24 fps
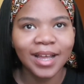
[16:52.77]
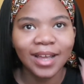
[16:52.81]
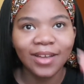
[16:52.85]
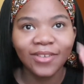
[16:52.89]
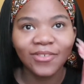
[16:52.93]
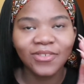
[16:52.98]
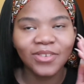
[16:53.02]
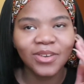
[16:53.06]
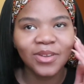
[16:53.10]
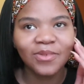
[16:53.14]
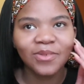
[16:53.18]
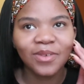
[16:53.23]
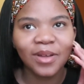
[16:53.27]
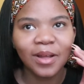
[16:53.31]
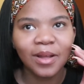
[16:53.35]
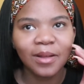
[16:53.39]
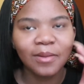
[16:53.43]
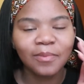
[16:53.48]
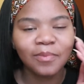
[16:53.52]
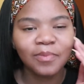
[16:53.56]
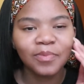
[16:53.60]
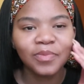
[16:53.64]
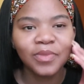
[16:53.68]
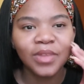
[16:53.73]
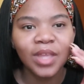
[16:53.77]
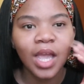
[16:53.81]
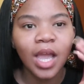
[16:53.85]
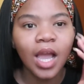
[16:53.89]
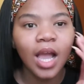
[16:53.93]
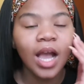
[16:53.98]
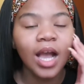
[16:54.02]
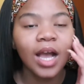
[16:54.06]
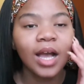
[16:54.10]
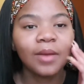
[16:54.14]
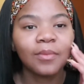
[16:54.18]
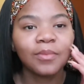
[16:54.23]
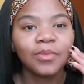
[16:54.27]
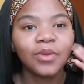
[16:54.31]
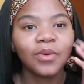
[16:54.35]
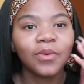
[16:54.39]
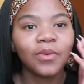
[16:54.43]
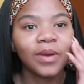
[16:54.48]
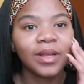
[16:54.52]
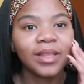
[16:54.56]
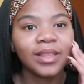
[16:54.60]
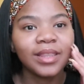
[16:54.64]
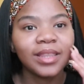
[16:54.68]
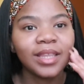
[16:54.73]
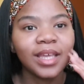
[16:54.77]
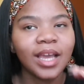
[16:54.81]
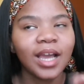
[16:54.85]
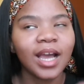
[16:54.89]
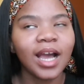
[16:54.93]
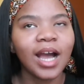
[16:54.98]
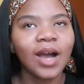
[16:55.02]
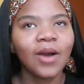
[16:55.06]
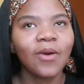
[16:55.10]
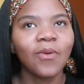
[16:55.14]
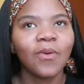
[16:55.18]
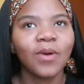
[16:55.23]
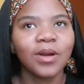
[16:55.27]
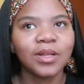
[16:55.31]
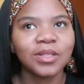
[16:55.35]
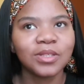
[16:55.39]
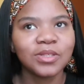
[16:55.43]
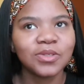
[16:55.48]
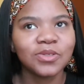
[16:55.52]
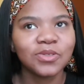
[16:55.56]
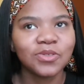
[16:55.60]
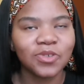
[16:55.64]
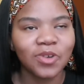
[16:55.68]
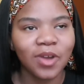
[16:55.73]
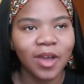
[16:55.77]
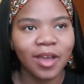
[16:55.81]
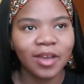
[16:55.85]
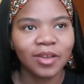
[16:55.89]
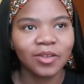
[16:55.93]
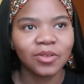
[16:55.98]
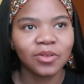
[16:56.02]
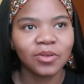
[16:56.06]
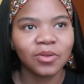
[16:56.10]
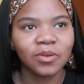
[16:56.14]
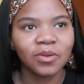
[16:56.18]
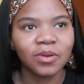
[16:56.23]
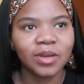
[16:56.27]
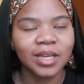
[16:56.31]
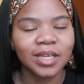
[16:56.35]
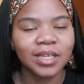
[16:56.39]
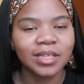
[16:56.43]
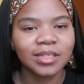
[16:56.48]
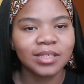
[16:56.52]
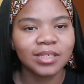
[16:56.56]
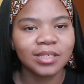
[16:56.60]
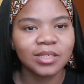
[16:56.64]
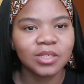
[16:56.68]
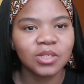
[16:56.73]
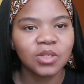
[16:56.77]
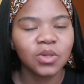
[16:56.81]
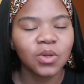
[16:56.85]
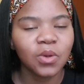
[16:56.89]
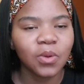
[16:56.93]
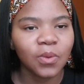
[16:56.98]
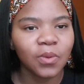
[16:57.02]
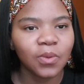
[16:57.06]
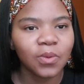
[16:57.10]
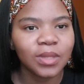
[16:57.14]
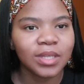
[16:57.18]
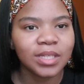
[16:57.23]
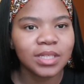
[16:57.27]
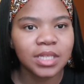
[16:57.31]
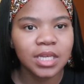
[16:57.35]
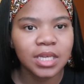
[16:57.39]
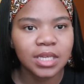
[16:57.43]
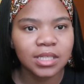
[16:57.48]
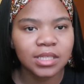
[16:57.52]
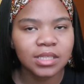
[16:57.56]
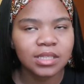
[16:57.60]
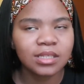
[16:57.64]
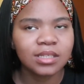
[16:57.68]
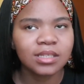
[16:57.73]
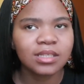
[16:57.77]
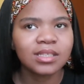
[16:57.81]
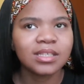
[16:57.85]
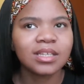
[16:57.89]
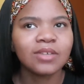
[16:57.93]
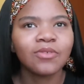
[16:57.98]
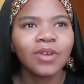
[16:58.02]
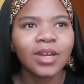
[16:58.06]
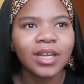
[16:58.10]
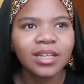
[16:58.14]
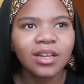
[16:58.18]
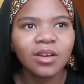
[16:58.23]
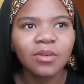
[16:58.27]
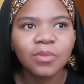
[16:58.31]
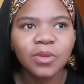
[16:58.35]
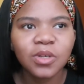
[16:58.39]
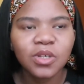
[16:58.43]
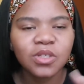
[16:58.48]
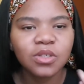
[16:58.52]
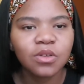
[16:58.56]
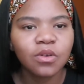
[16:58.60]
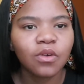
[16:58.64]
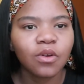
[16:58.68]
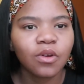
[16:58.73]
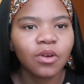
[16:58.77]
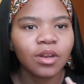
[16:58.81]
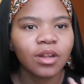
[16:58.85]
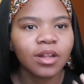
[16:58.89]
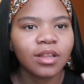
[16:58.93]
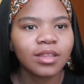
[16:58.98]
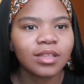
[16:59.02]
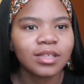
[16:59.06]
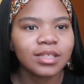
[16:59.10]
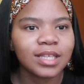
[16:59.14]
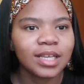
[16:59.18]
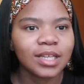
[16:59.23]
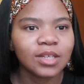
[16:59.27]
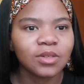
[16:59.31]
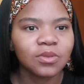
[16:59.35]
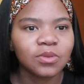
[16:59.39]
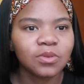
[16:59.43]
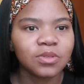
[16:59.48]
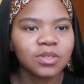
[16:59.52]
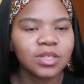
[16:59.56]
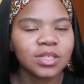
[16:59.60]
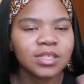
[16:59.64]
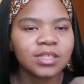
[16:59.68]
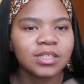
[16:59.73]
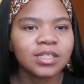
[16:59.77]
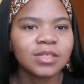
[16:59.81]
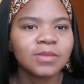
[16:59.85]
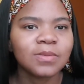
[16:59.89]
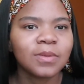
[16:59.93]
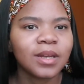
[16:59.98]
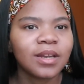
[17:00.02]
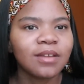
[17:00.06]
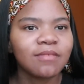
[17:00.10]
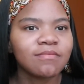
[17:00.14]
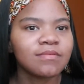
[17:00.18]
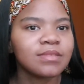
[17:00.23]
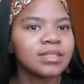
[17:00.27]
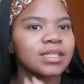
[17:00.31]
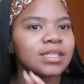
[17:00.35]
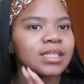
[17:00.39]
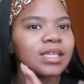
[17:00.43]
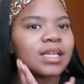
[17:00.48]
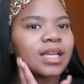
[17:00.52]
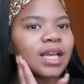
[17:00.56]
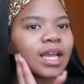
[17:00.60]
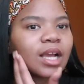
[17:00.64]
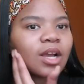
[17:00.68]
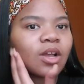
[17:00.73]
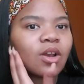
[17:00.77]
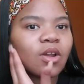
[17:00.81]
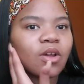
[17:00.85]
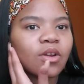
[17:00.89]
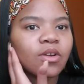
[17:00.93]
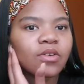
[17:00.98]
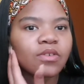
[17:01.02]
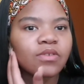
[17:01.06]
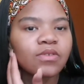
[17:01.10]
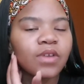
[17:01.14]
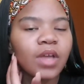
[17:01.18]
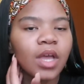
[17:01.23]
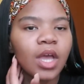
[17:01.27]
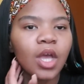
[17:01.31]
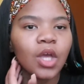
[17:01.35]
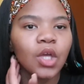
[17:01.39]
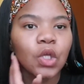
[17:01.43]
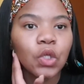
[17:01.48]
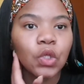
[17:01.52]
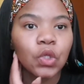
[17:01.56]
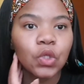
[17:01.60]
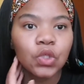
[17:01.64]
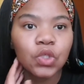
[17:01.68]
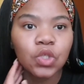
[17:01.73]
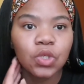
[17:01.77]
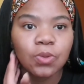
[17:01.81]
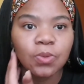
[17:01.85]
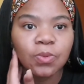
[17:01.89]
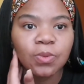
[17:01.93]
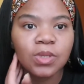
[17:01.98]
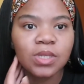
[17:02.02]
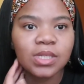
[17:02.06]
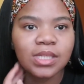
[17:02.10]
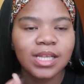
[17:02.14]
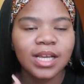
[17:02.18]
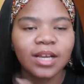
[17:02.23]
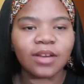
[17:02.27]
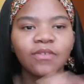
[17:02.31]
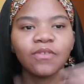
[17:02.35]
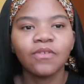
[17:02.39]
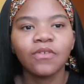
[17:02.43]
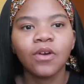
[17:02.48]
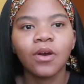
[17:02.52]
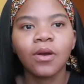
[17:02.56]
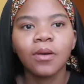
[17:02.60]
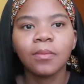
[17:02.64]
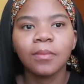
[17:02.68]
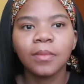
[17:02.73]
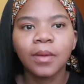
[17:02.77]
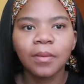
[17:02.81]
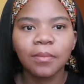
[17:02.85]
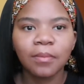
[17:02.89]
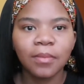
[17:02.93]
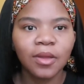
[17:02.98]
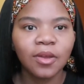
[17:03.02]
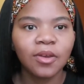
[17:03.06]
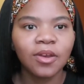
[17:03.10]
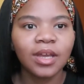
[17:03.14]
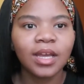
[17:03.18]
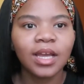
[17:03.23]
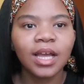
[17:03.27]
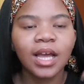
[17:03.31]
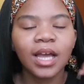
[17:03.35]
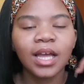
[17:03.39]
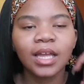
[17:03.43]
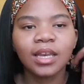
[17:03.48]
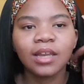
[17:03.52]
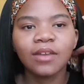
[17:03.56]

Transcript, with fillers: I've never um the one thing i want to try though is you know the testers right now because of corona there's like no testers but i've been seeing like a lot of youtubers like from america and